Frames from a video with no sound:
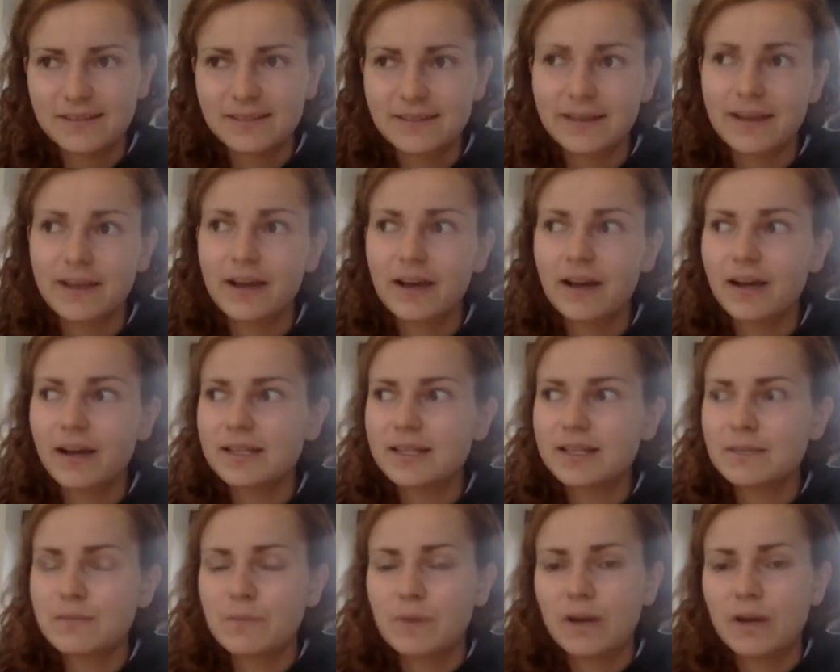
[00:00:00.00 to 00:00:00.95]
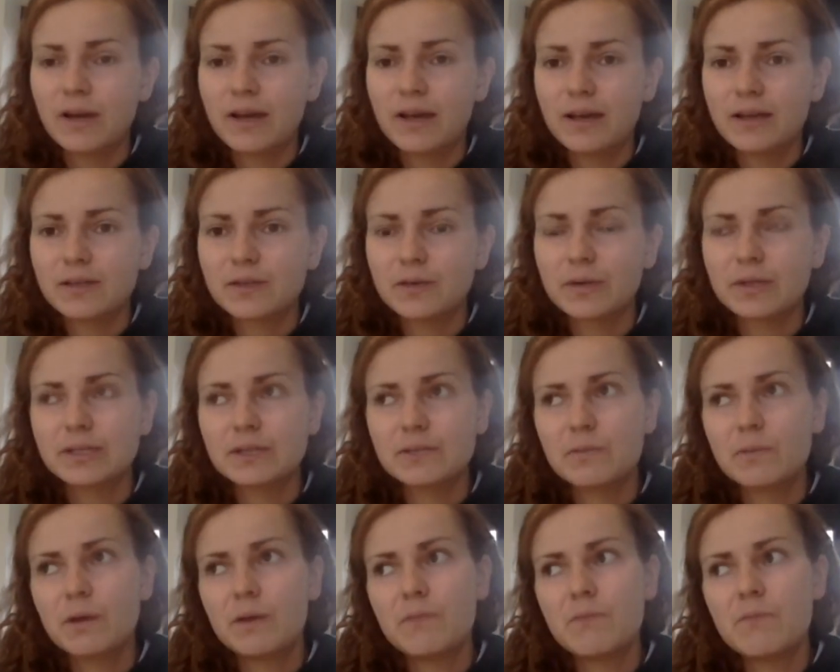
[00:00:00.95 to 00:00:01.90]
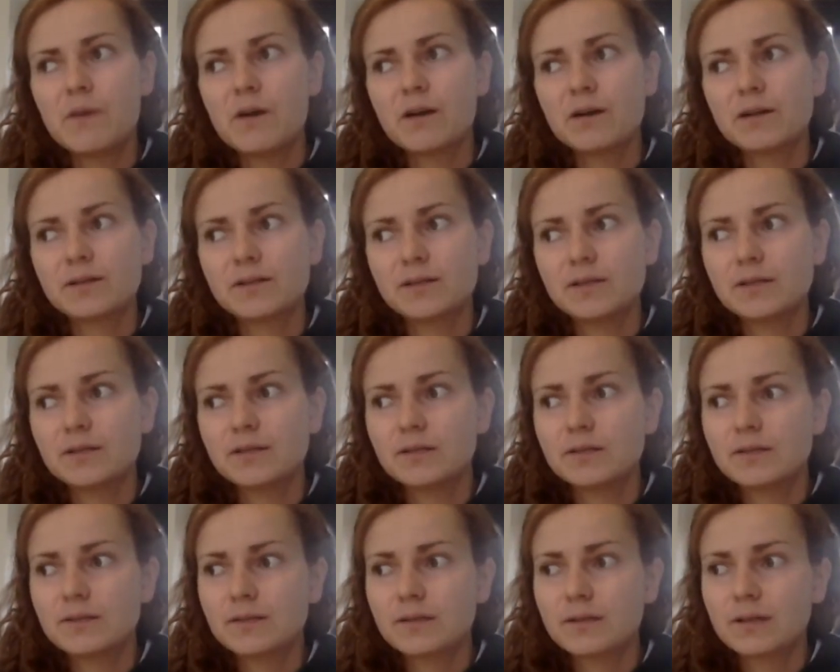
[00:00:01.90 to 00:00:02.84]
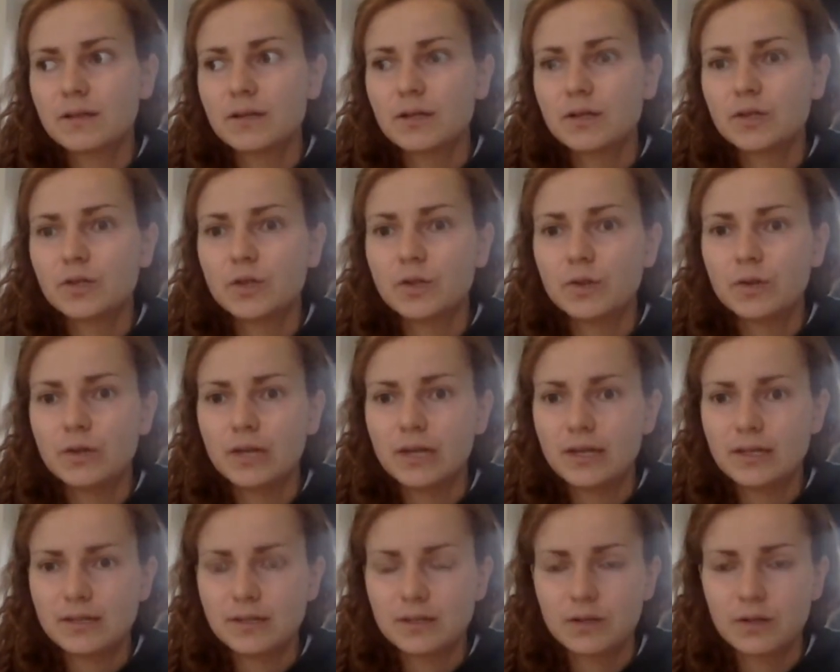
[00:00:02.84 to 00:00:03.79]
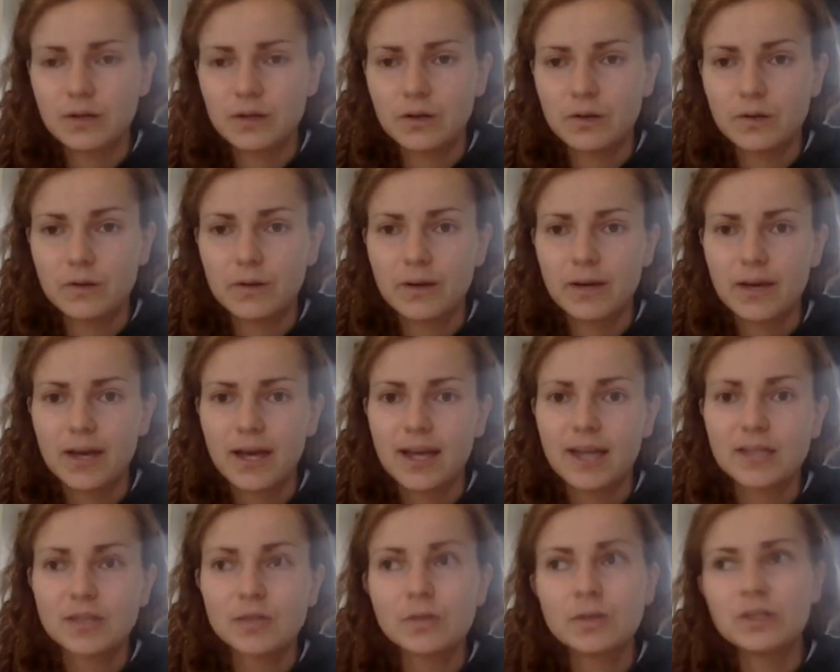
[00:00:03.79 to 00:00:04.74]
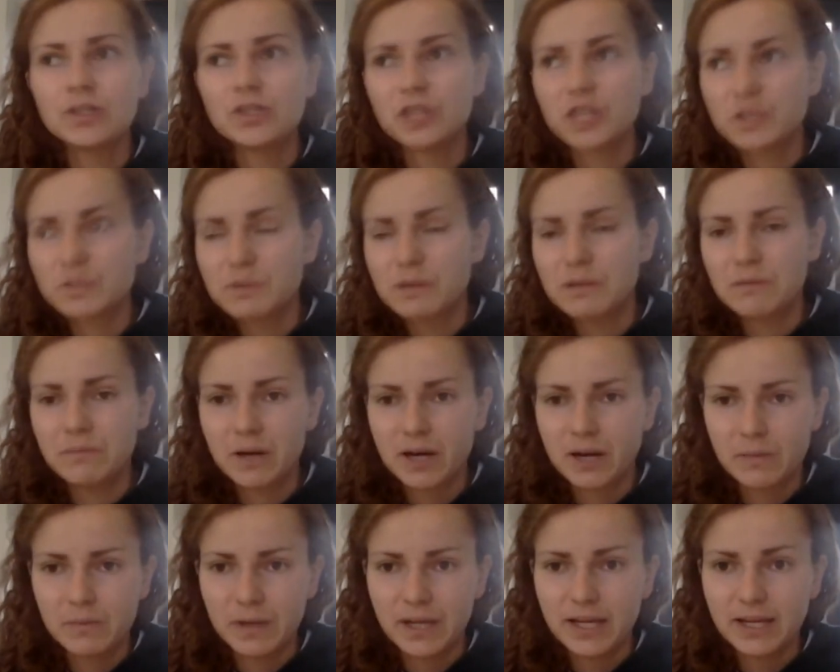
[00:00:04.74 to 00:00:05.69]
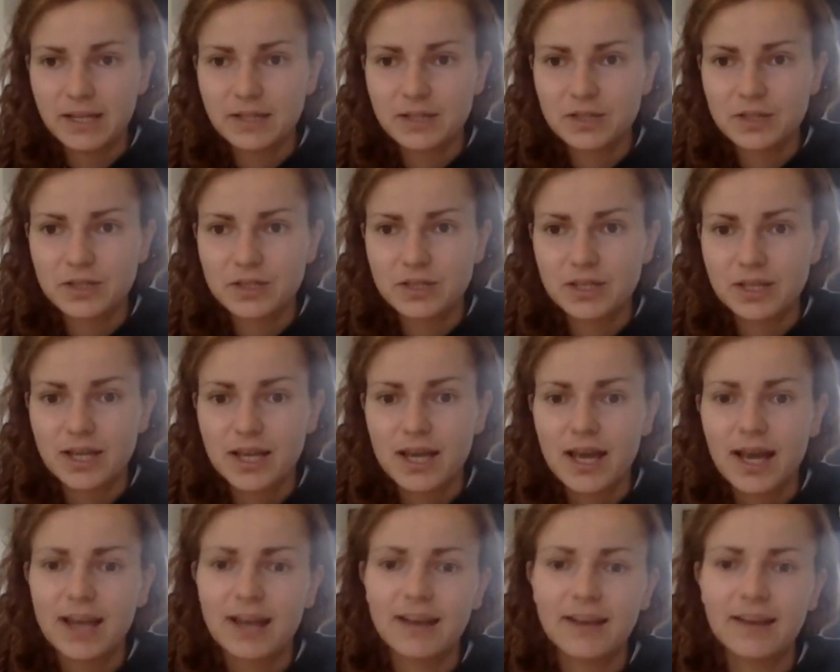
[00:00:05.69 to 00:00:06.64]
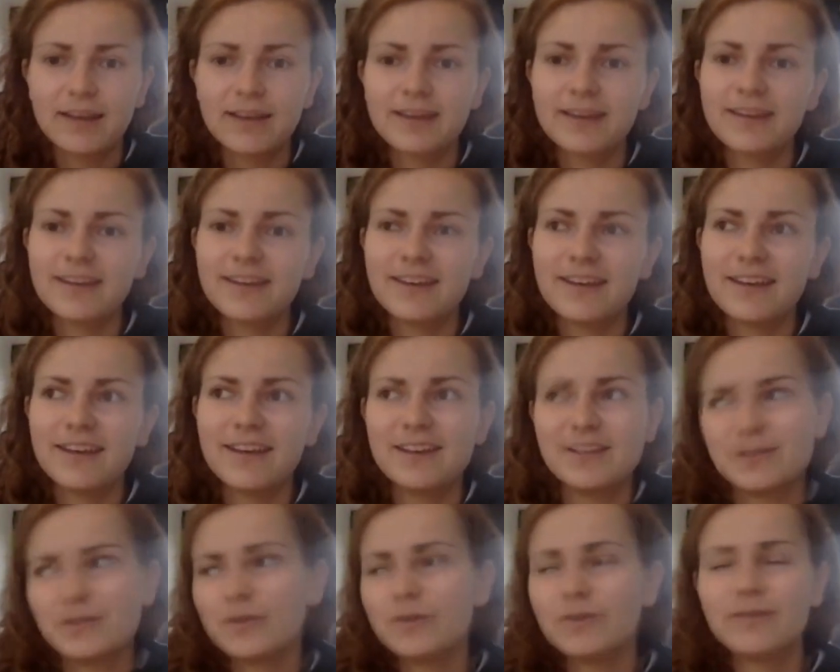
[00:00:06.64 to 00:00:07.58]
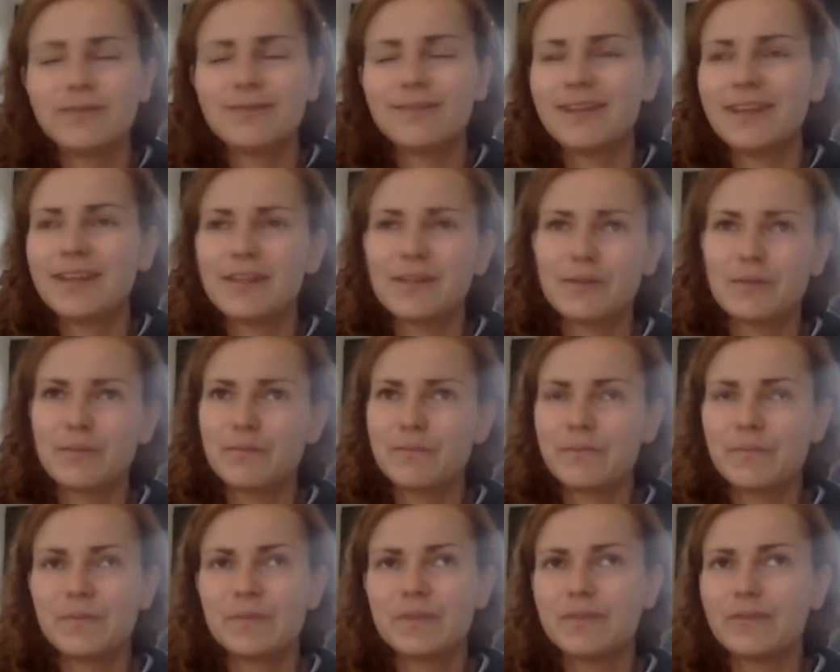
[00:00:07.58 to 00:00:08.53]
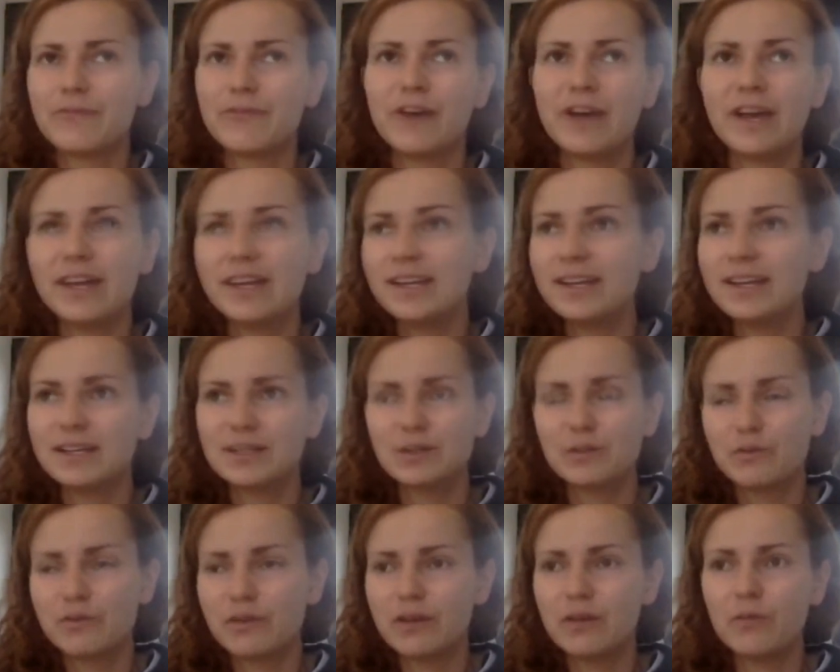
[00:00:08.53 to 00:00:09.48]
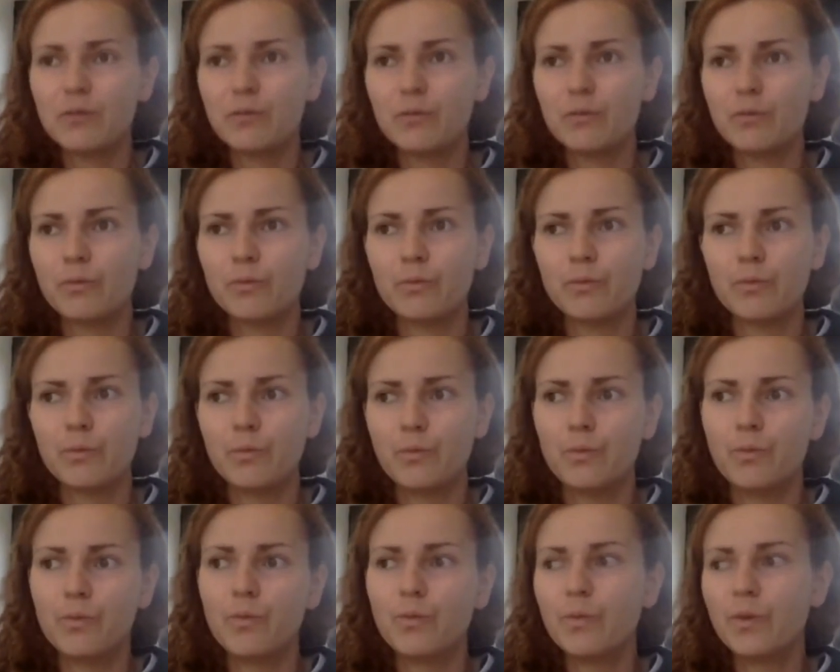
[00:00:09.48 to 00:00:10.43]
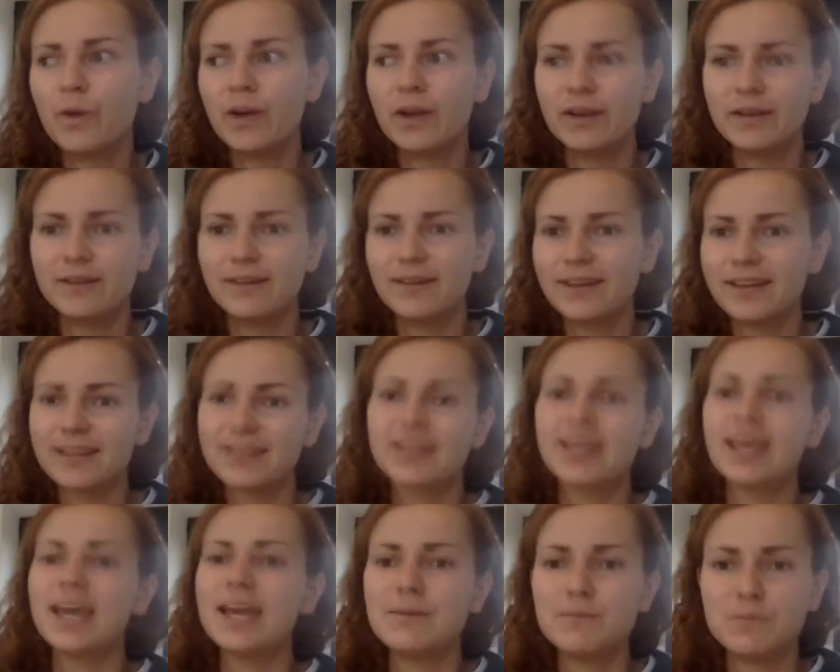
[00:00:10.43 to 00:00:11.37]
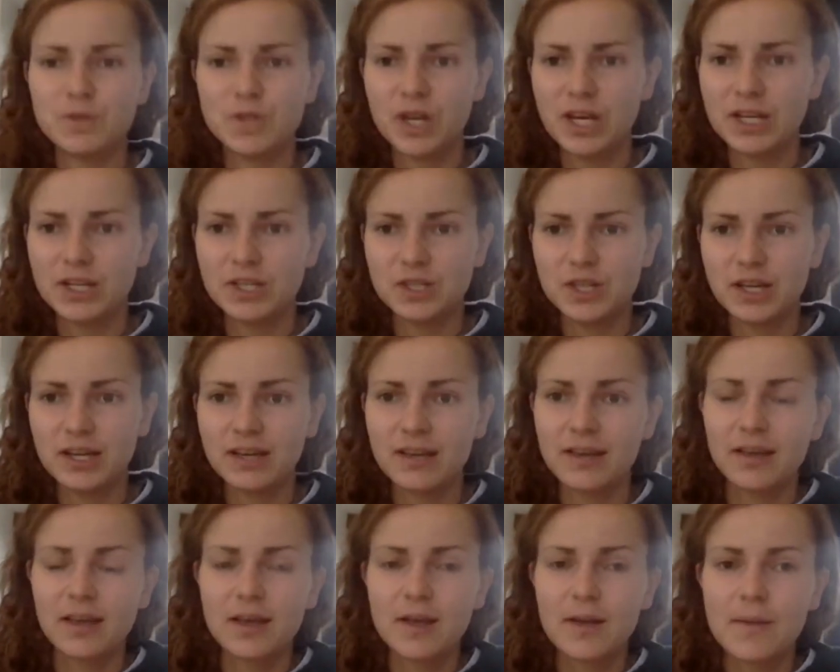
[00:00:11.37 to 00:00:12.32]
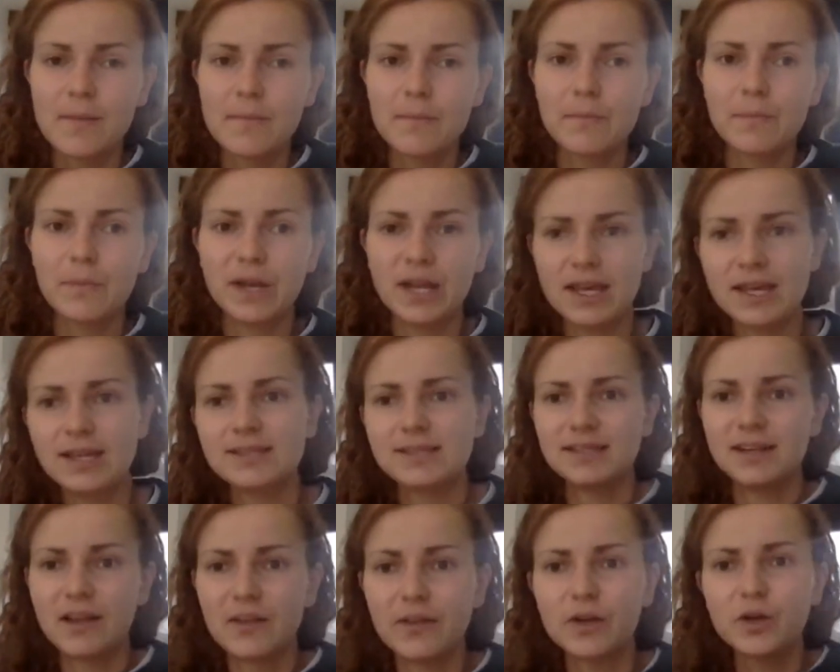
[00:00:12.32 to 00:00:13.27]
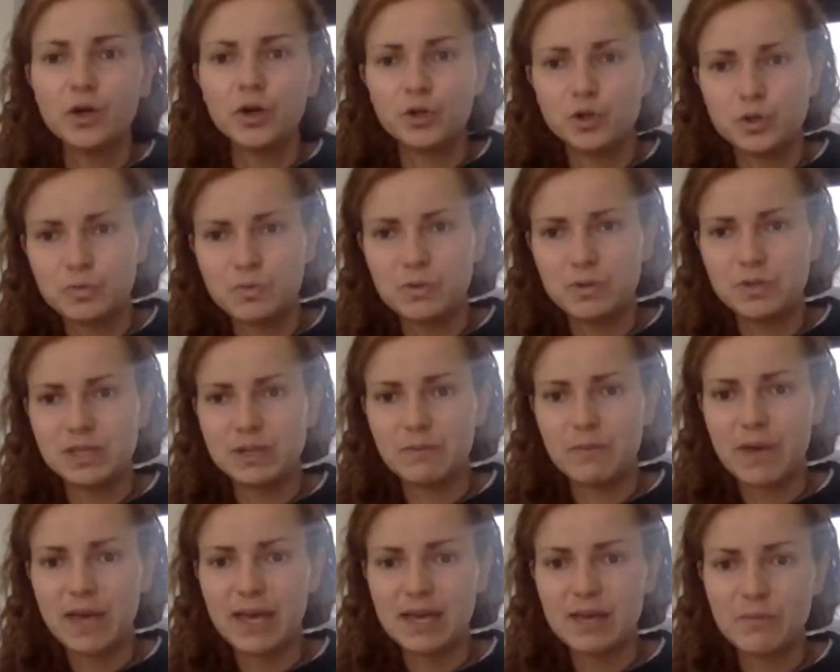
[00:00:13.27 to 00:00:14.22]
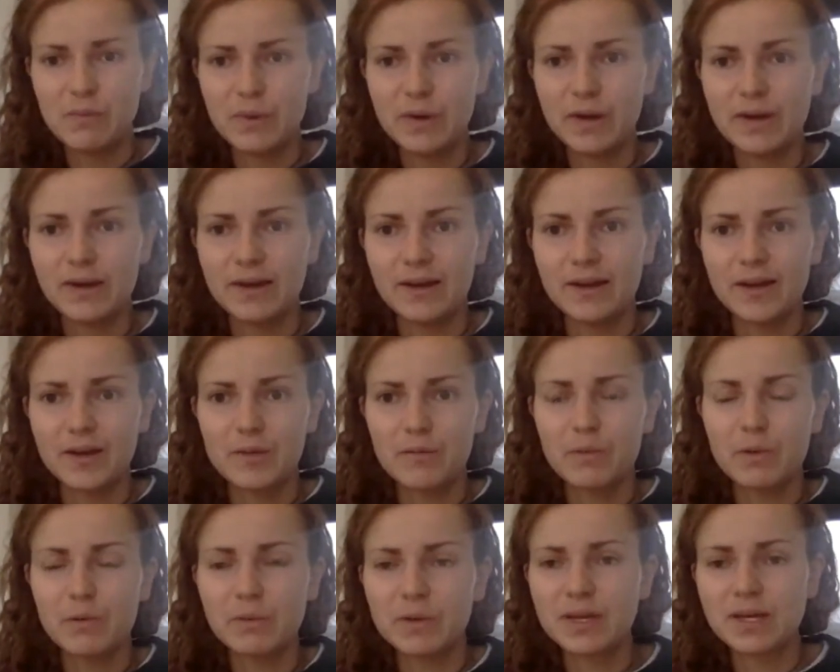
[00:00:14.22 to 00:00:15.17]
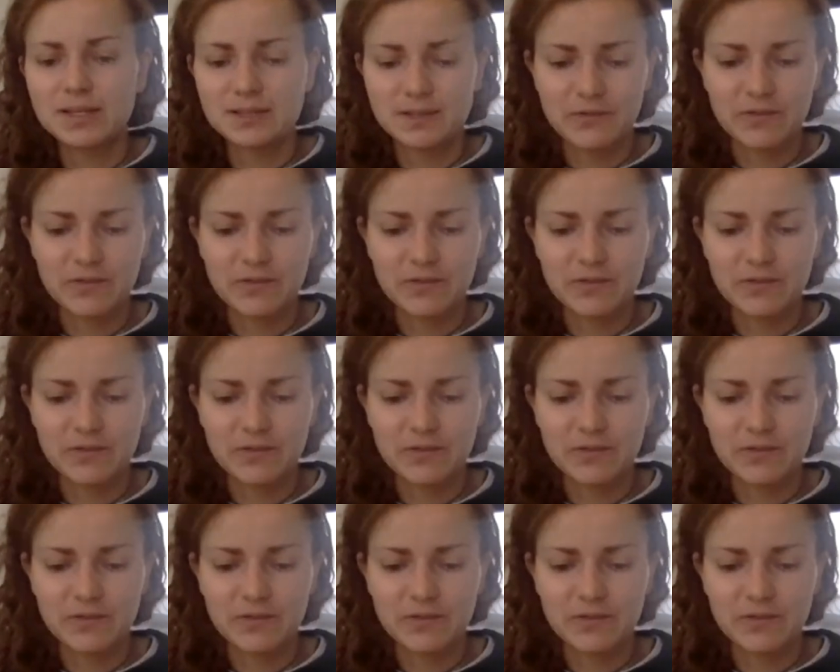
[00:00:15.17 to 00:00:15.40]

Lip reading: Like I did my master's 2 years ago, and it's only just been published, and like isn't like the findings of it weren't like game changing, but it is another contributing paper. But because of